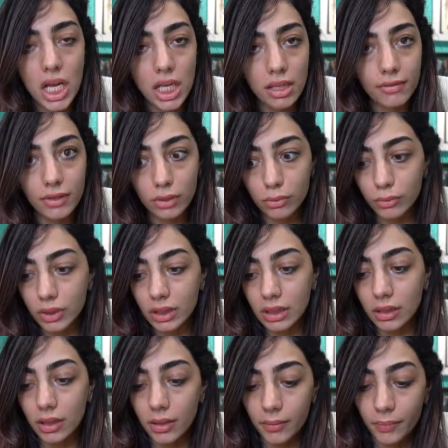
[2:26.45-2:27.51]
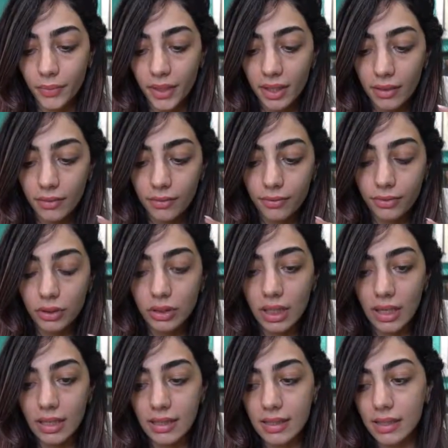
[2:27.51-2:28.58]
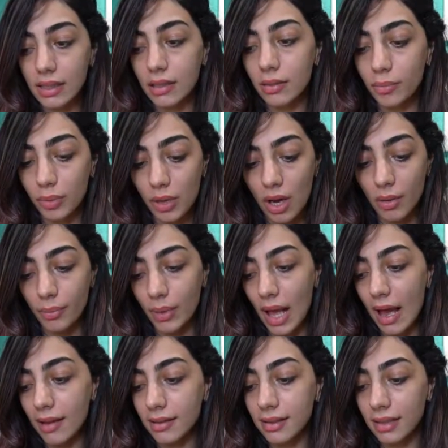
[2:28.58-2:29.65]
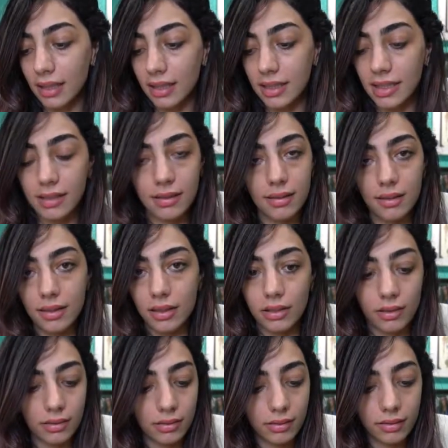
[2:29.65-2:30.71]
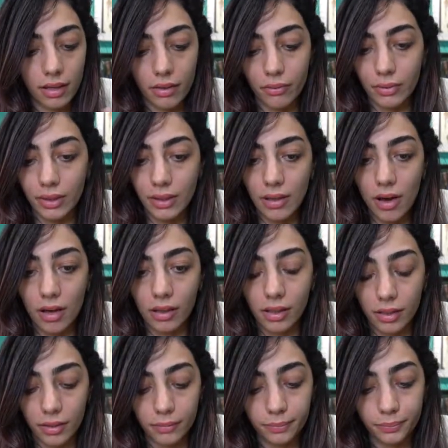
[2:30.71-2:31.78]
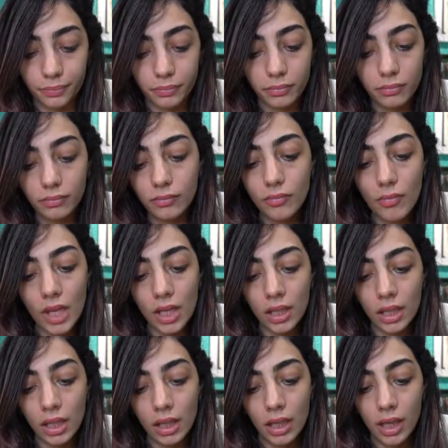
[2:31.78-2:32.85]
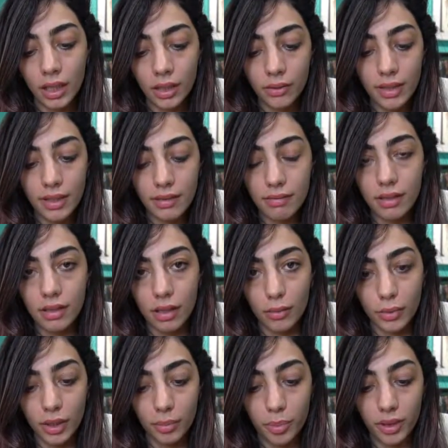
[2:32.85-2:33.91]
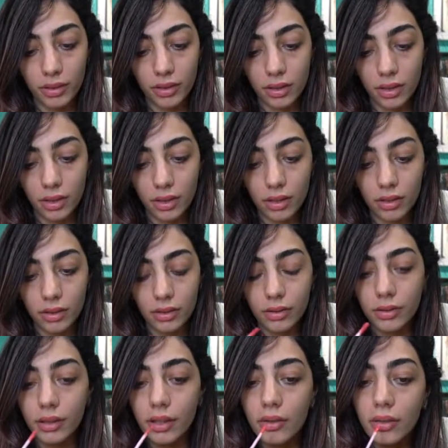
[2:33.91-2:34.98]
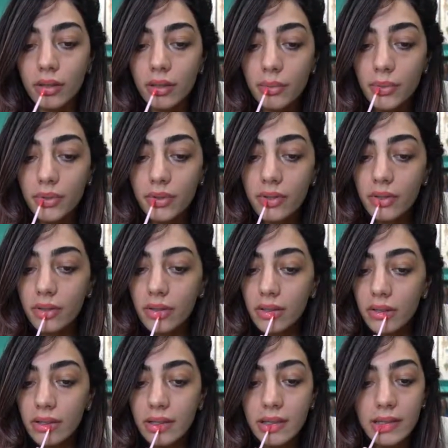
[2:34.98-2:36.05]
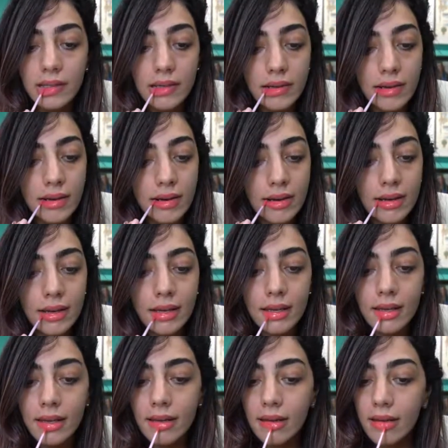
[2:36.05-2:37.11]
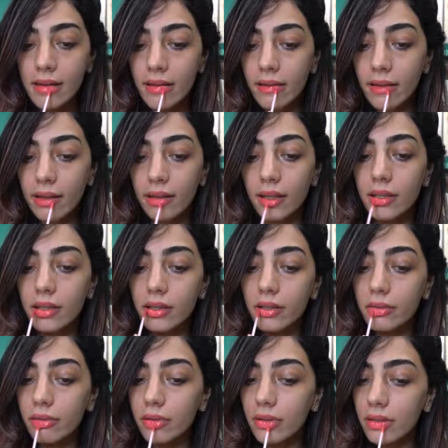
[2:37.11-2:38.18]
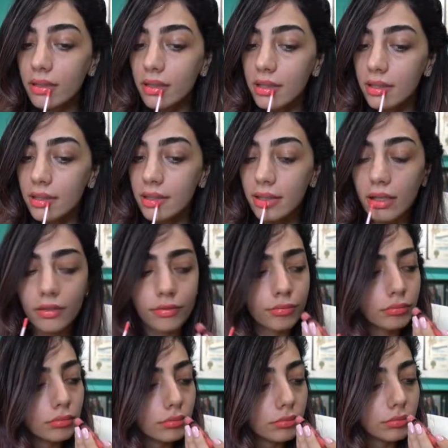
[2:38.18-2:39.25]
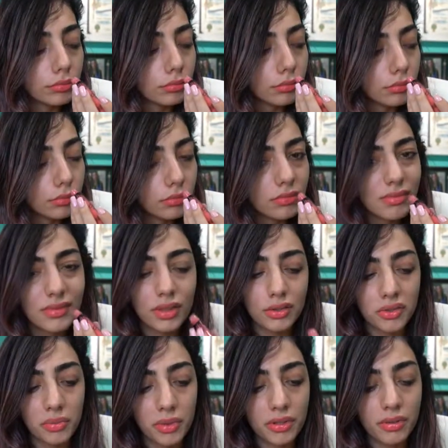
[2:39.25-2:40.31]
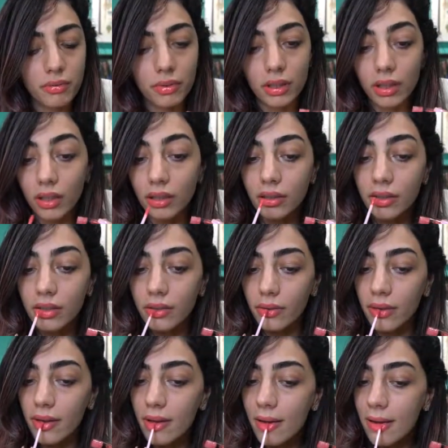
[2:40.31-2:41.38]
Even with the full AC on blast, it's still like really hot here. Anyways, now I'm going to put the liquid lipstick on. Glide down really nice and soft. It smells really good too.